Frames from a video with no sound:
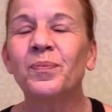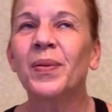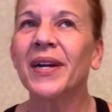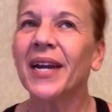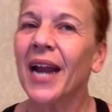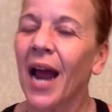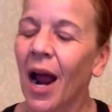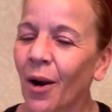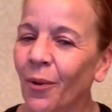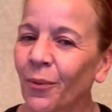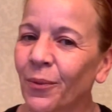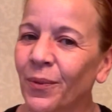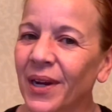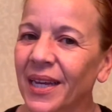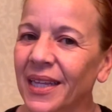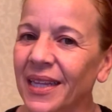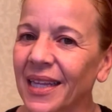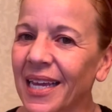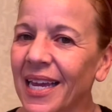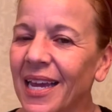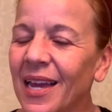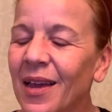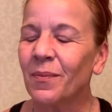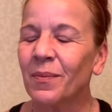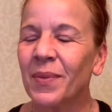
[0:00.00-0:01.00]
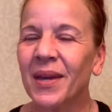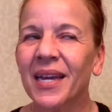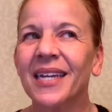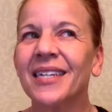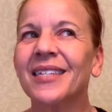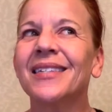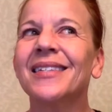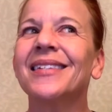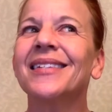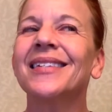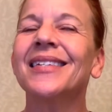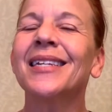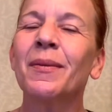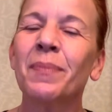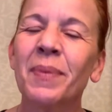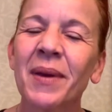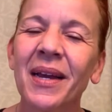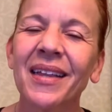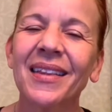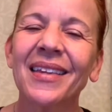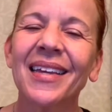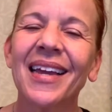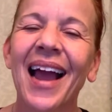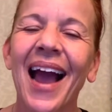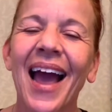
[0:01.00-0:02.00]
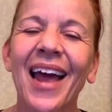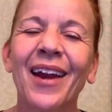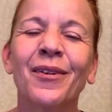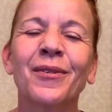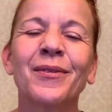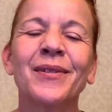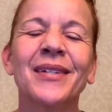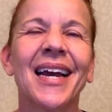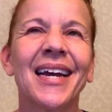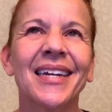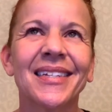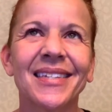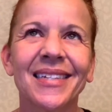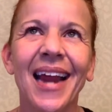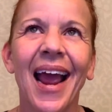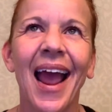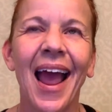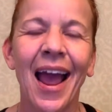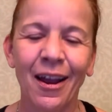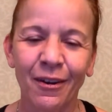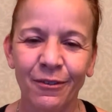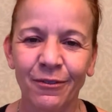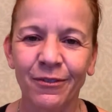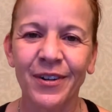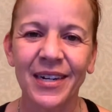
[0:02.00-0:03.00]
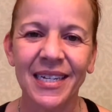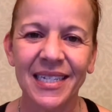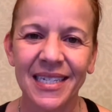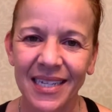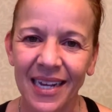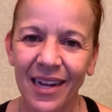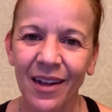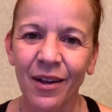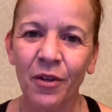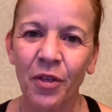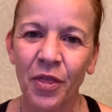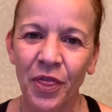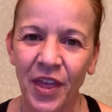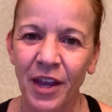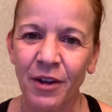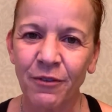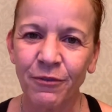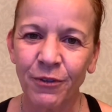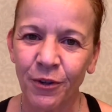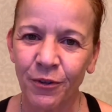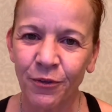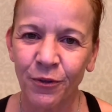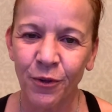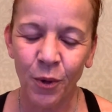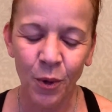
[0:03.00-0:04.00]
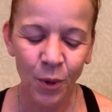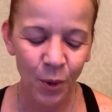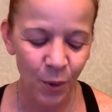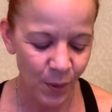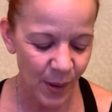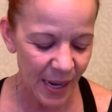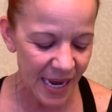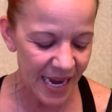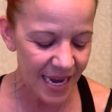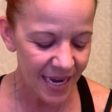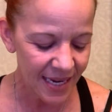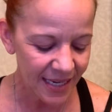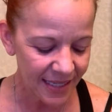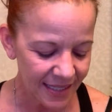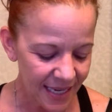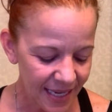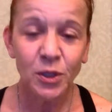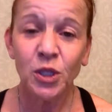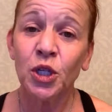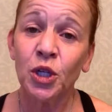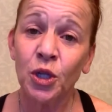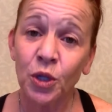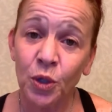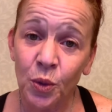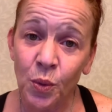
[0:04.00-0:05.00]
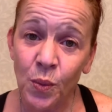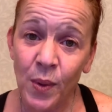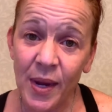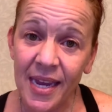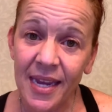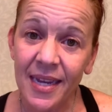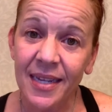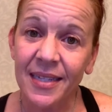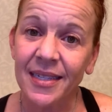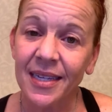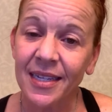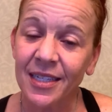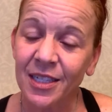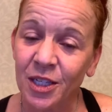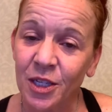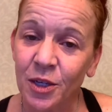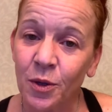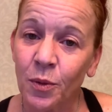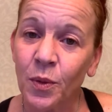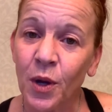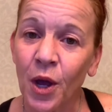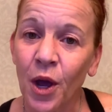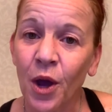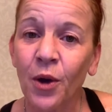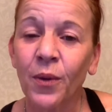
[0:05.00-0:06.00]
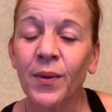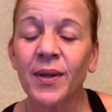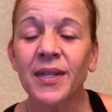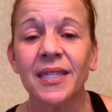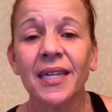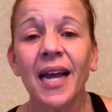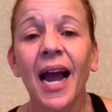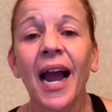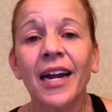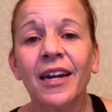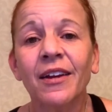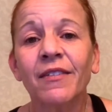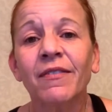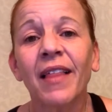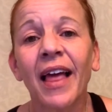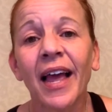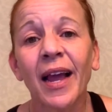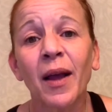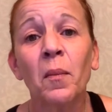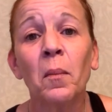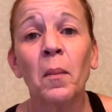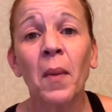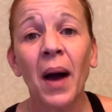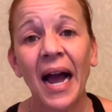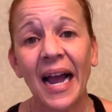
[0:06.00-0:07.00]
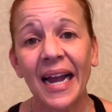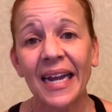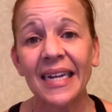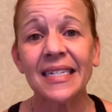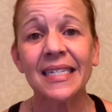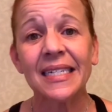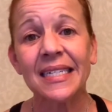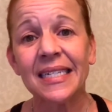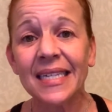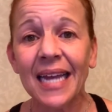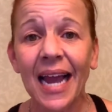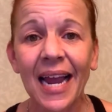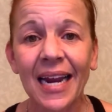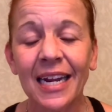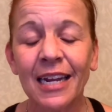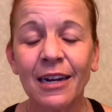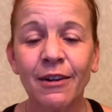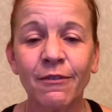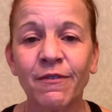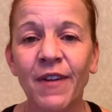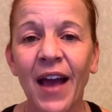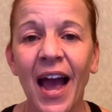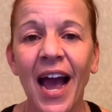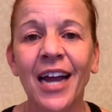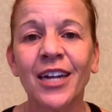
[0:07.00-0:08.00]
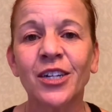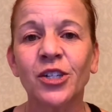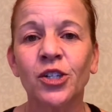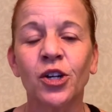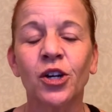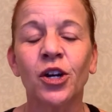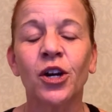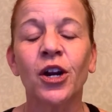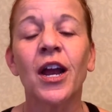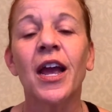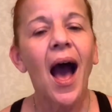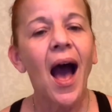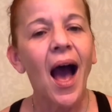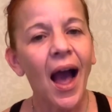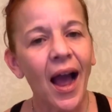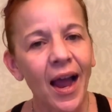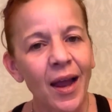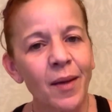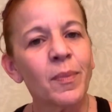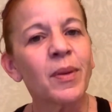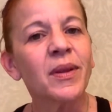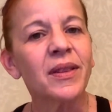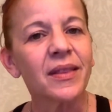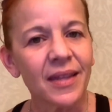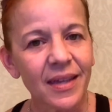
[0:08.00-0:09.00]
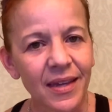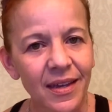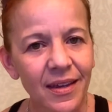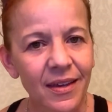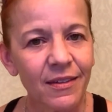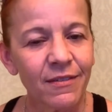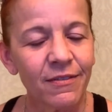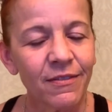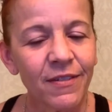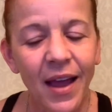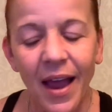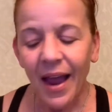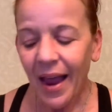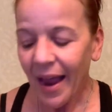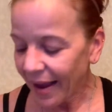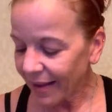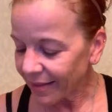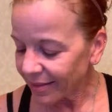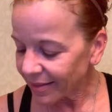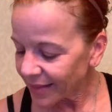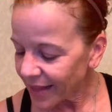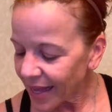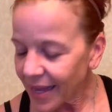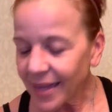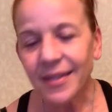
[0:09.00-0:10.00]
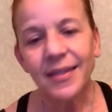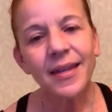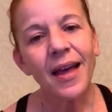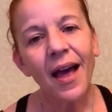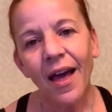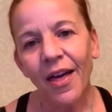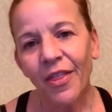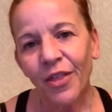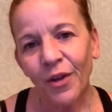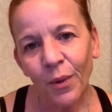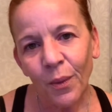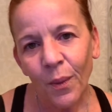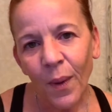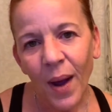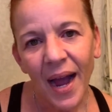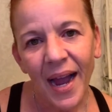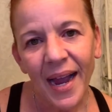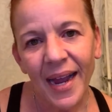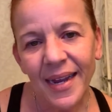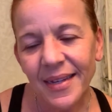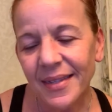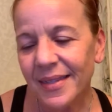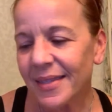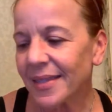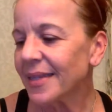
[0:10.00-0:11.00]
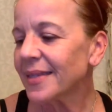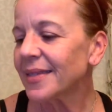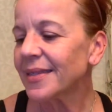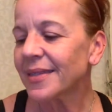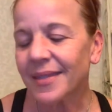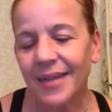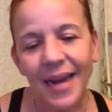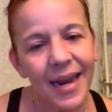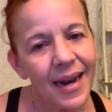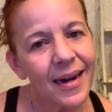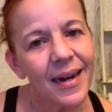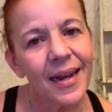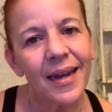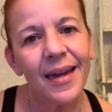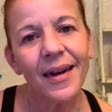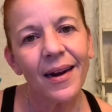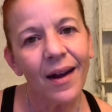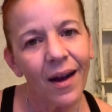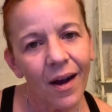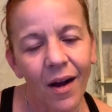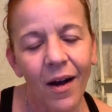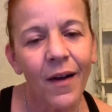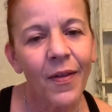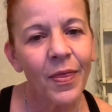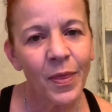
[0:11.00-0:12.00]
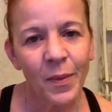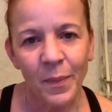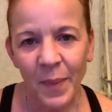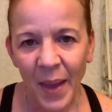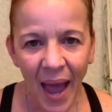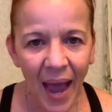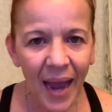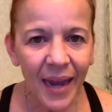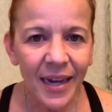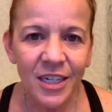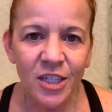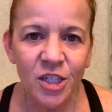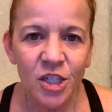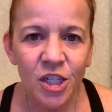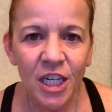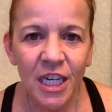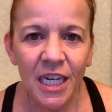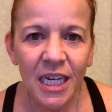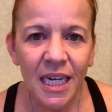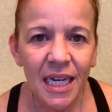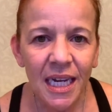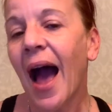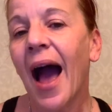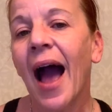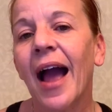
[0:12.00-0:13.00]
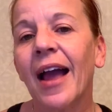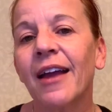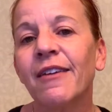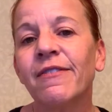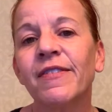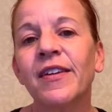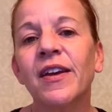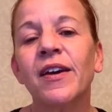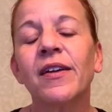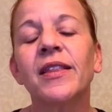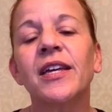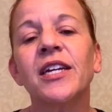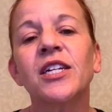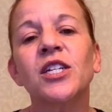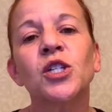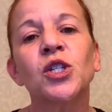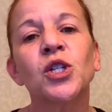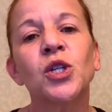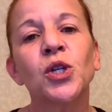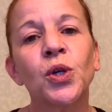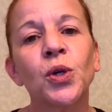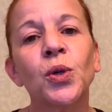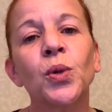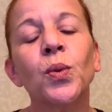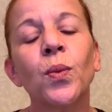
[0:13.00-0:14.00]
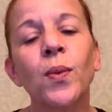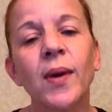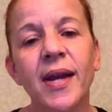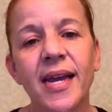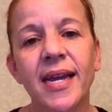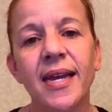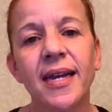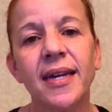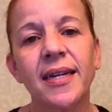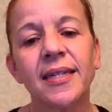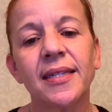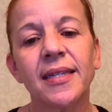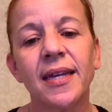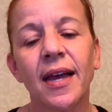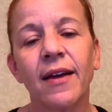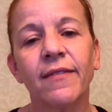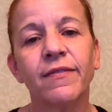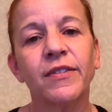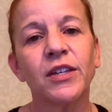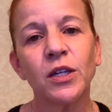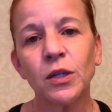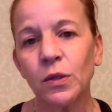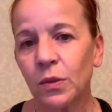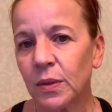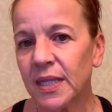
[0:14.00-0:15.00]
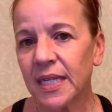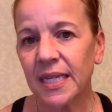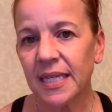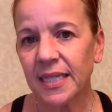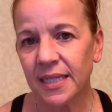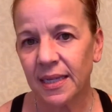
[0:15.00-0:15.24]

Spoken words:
but not really, because typically I don't test every single thing for 4 weeks. 2 weeks, as you know, is kind of like my deciding factor. I believe, unless otherwise stated on the packaging, I feel that 2 weeks of using